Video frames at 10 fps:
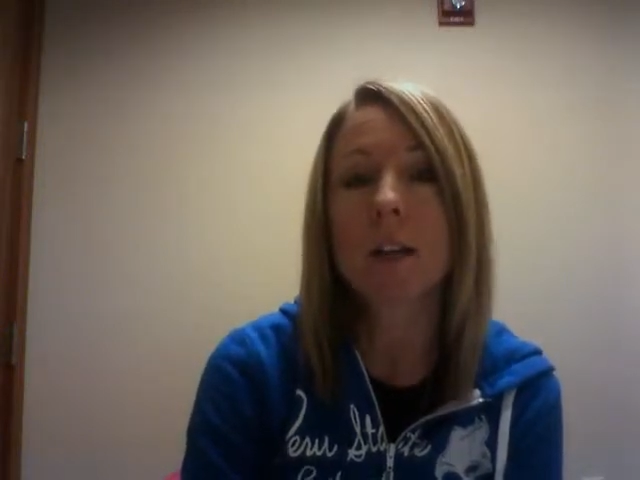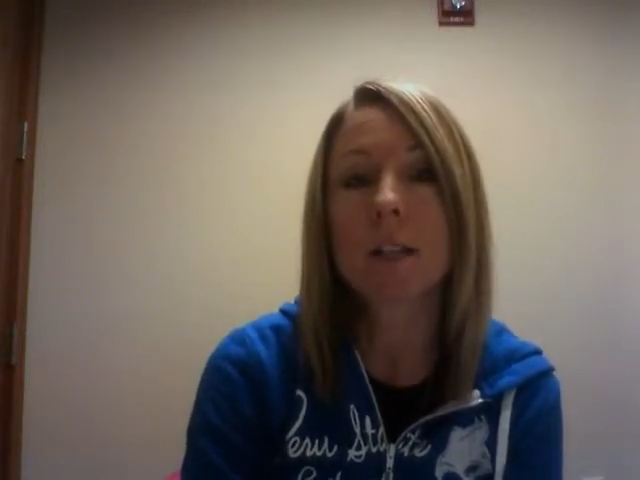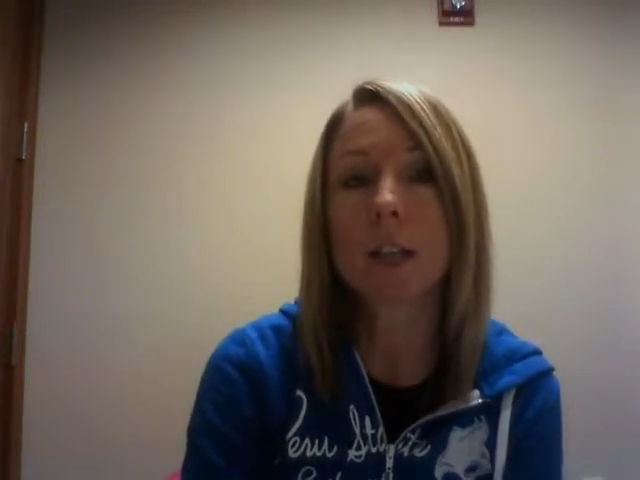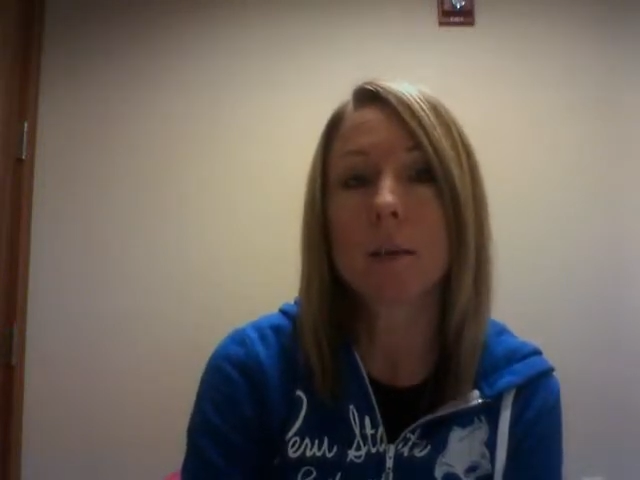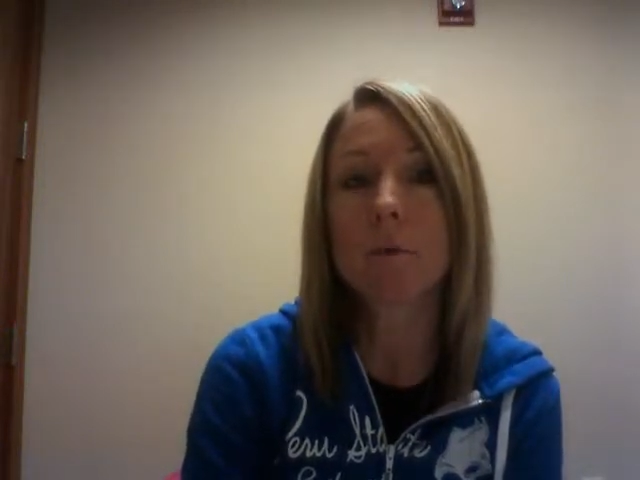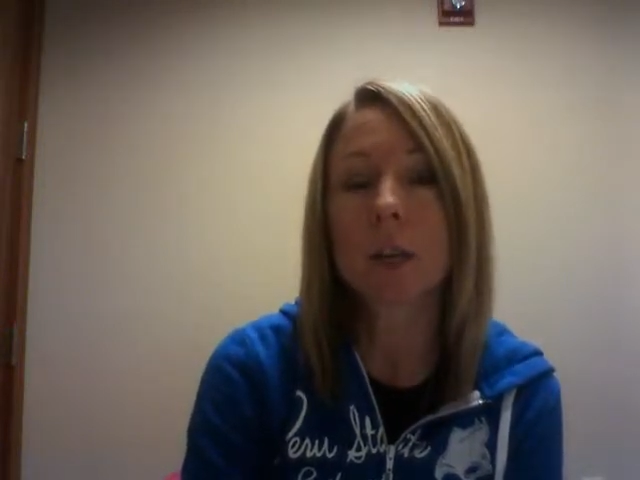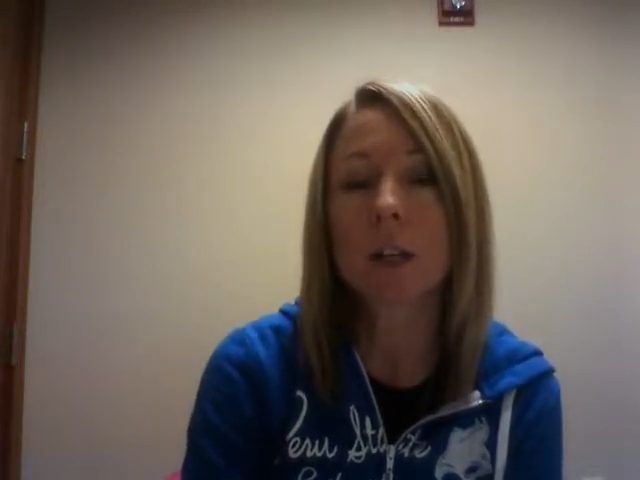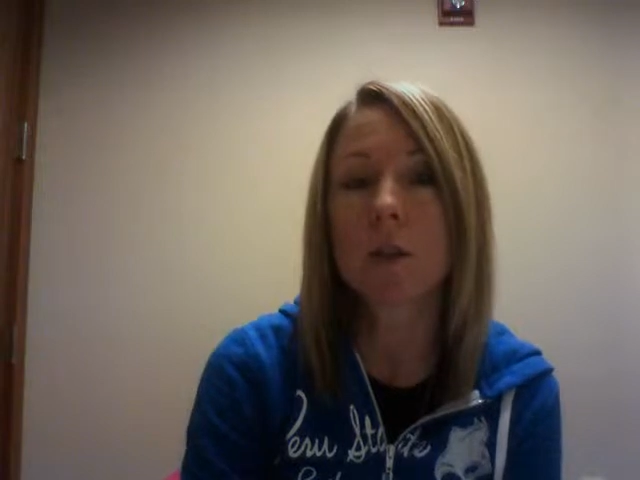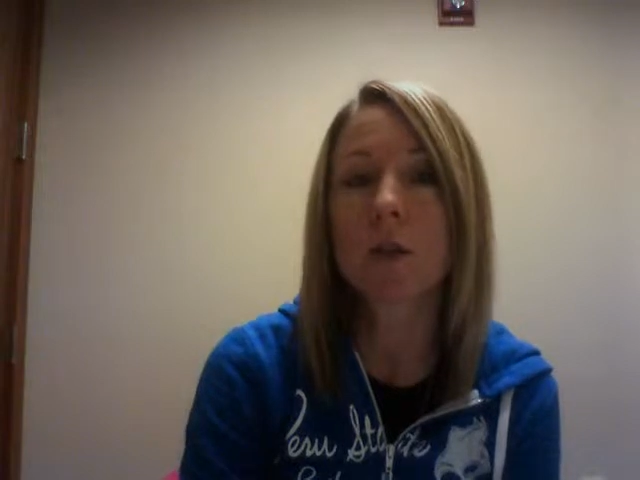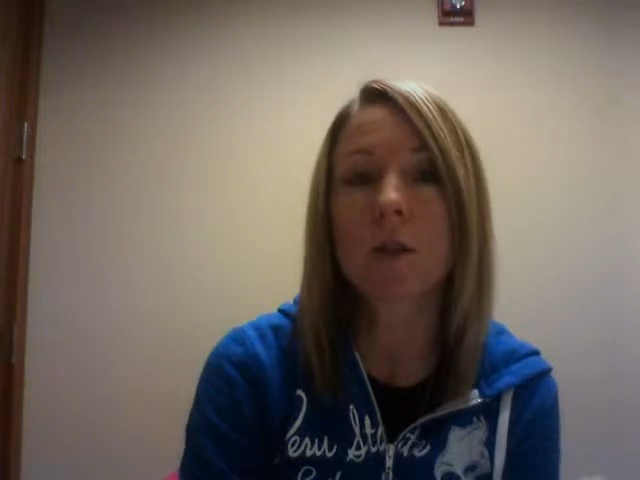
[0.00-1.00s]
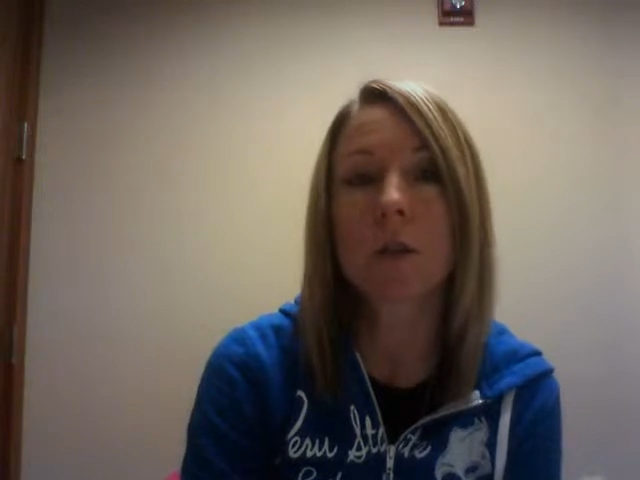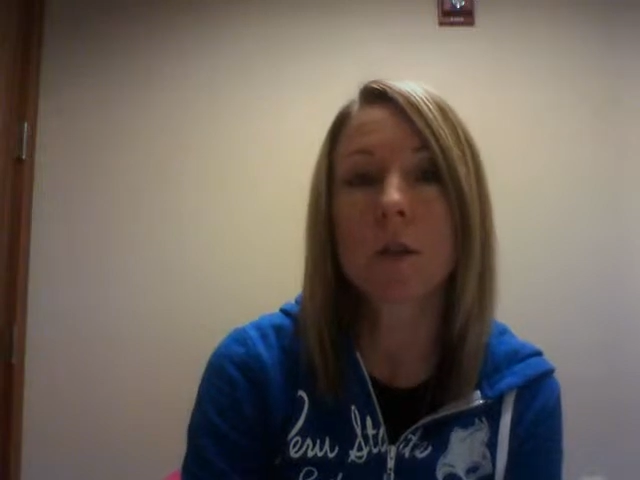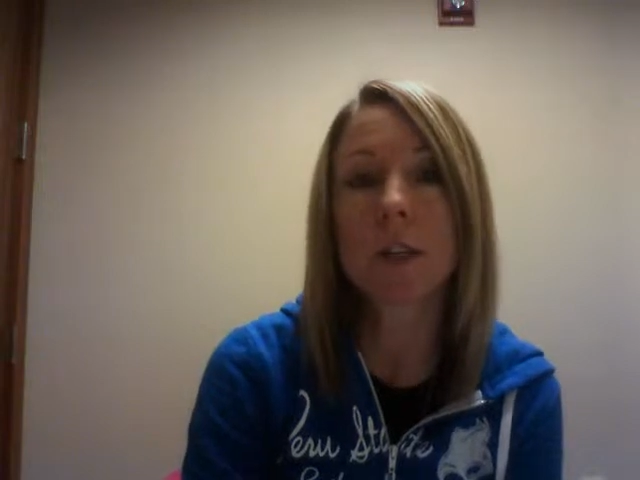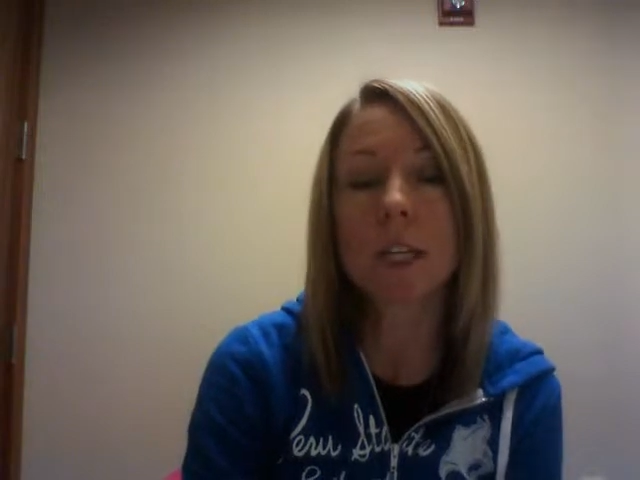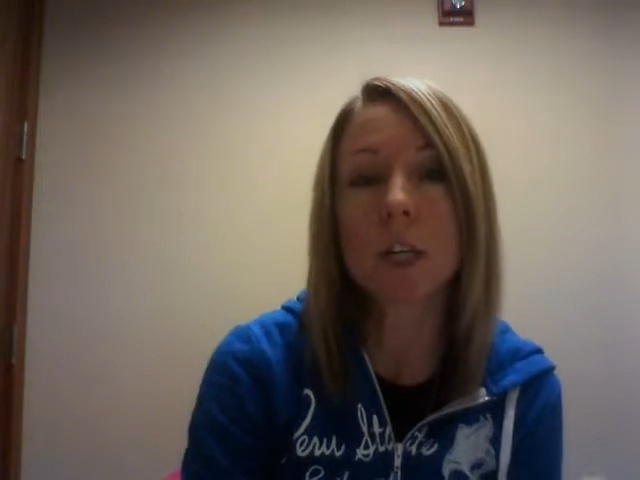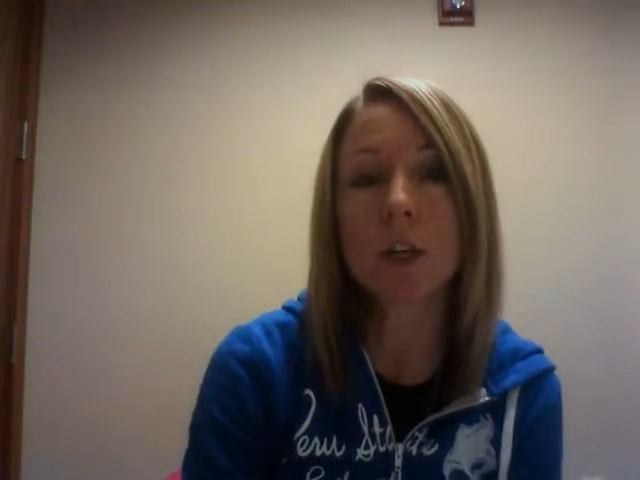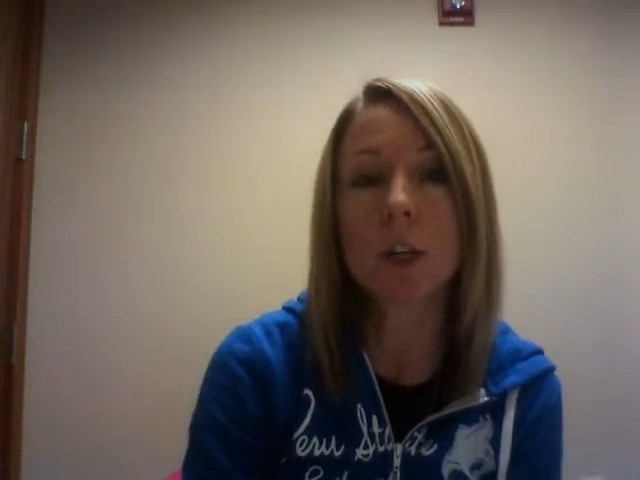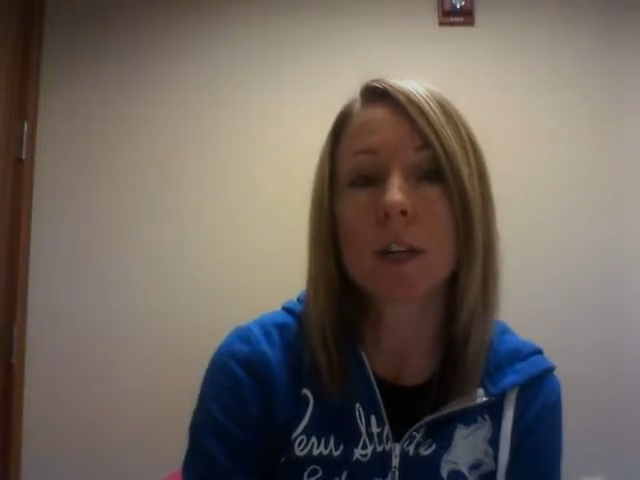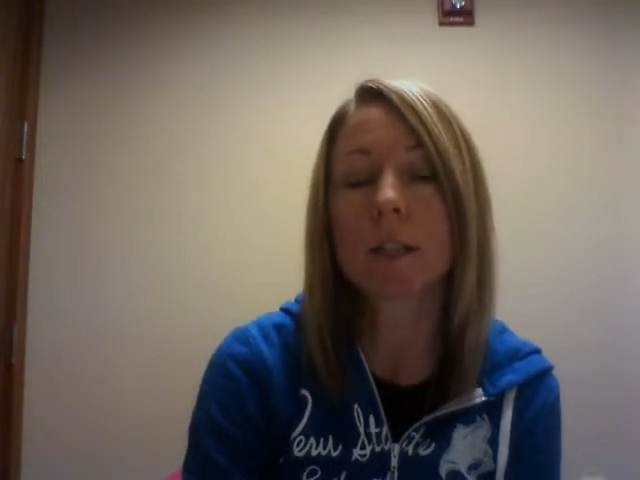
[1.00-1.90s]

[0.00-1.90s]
the subject that they're teaching.